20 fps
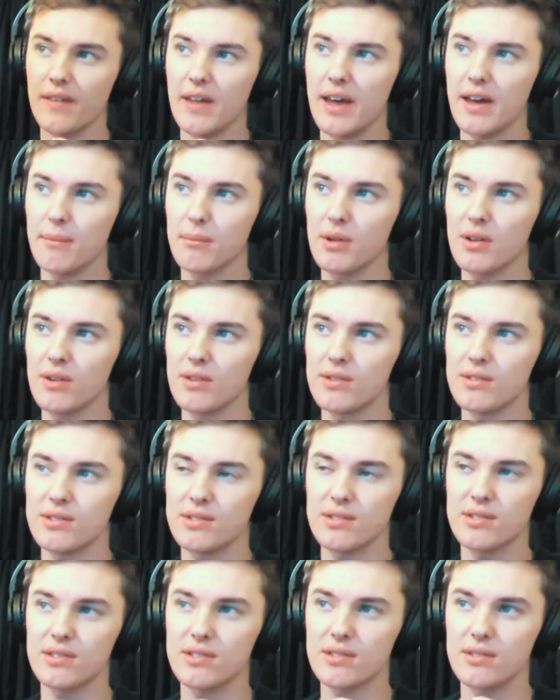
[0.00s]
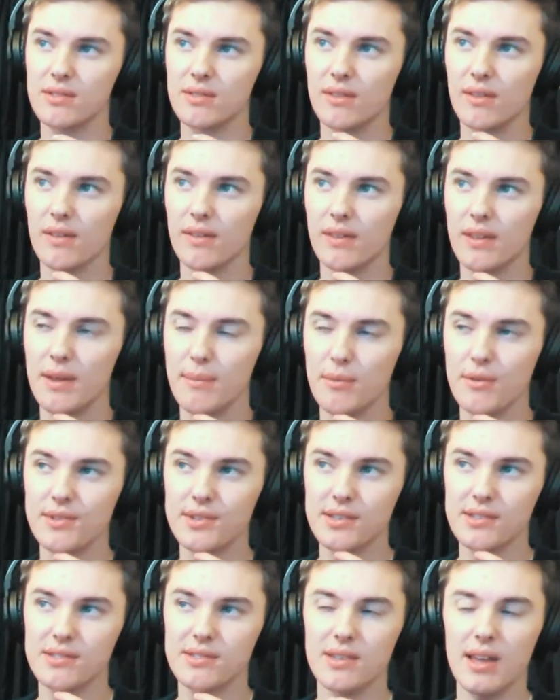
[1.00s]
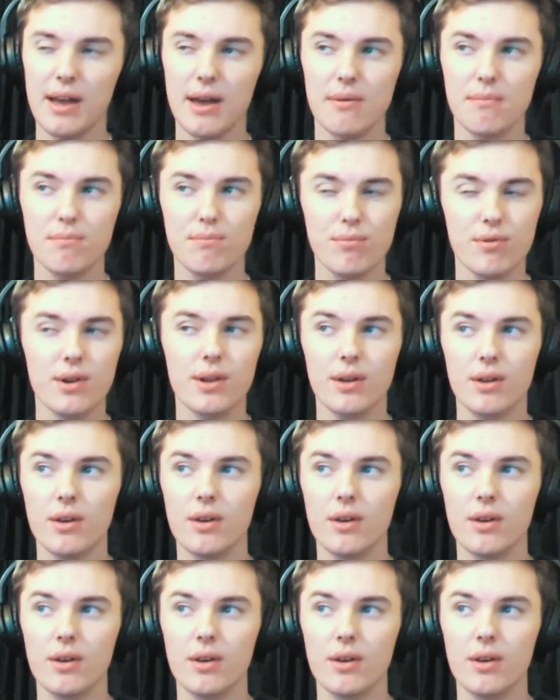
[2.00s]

to that because their music's like pretty